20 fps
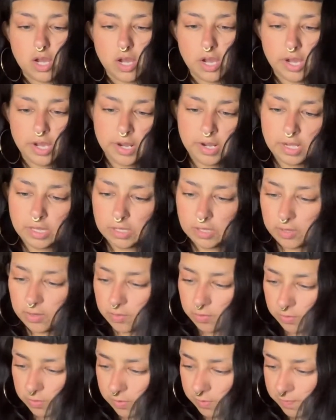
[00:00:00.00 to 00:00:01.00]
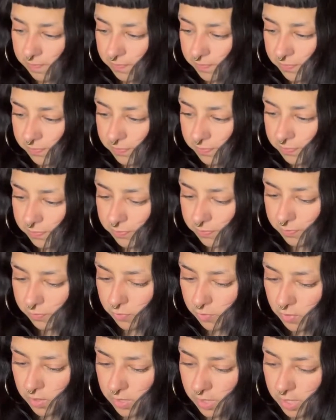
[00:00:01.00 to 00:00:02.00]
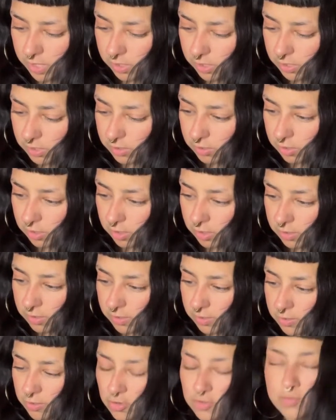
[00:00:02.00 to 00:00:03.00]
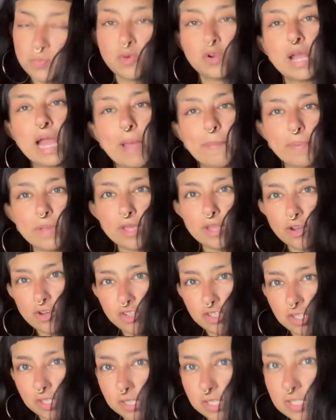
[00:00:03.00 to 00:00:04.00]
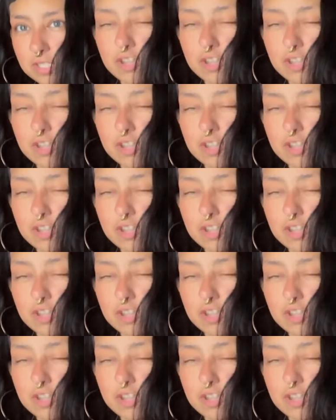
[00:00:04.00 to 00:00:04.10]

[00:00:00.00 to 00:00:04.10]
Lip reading: Unalone. Oh, I like this card. There's more happy energy in this